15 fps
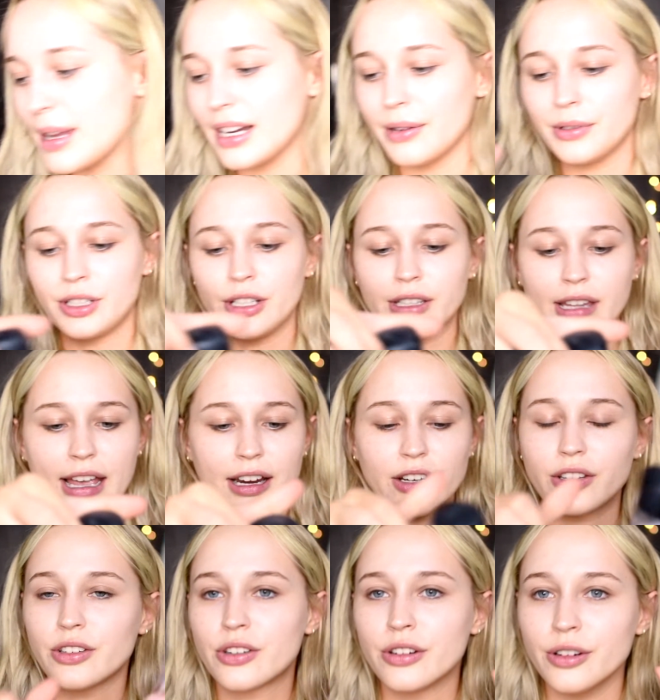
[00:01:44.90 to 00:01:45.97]
mean, it was just like
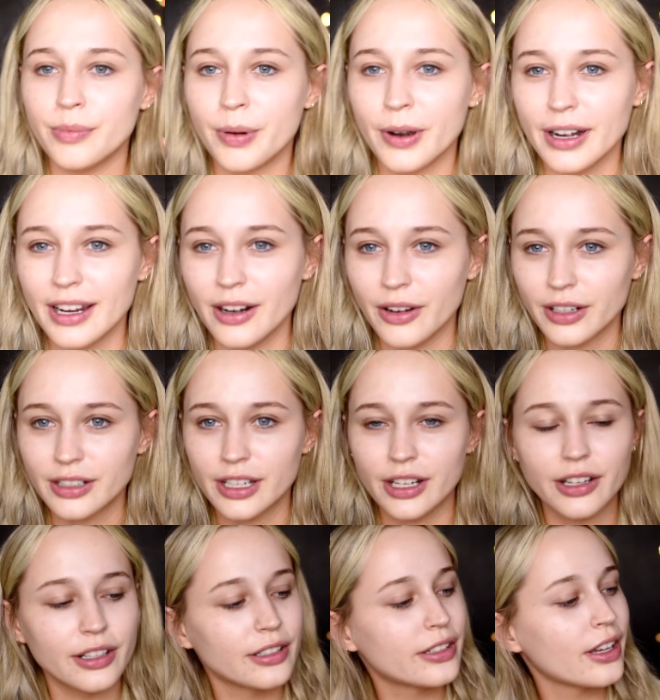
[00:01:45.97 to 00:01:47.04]
too pretty not to
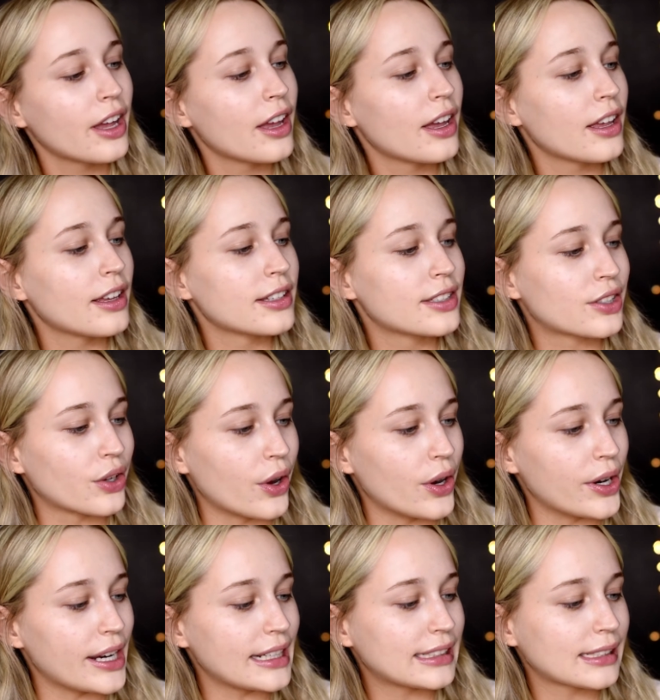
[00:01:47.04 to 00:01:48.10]
use. So
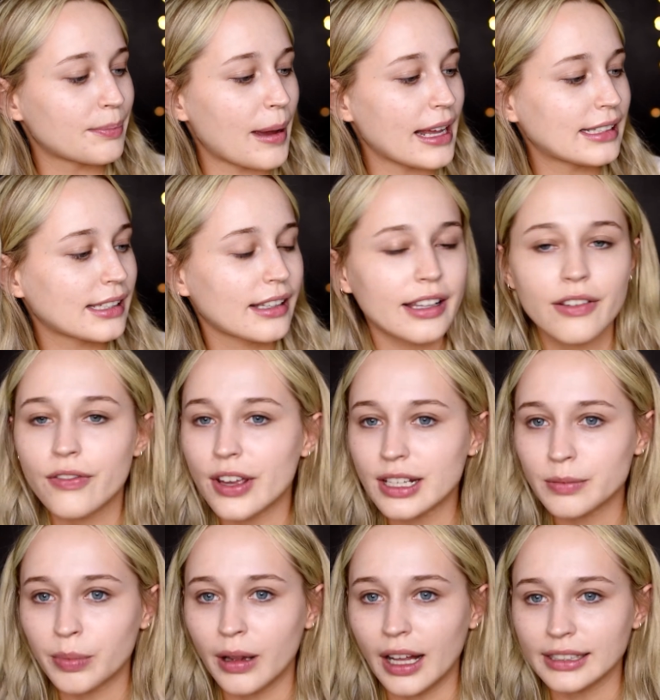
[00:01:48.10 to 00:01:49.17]
it's basically
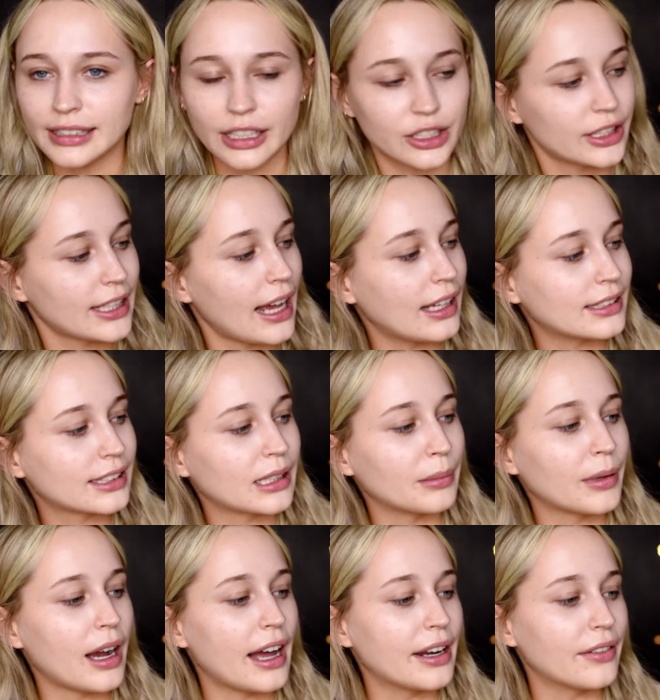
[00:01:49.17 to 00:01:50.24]
Fix Plus that just has
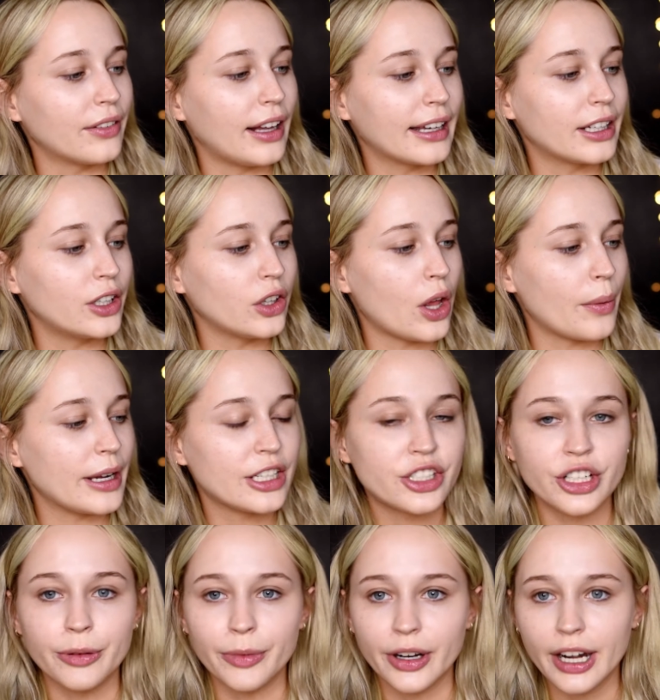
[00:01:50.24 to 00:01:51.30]
some kind of like glowy
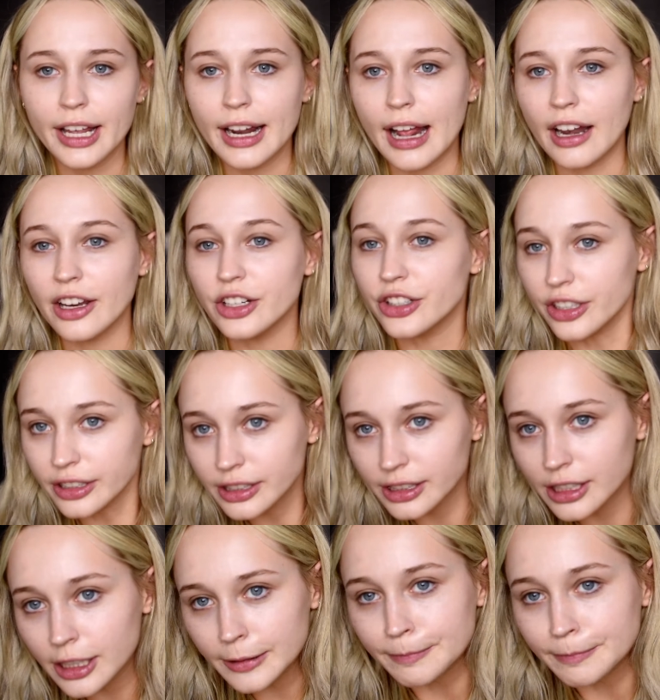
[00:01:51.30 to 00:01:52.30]
shimmer in it, and you just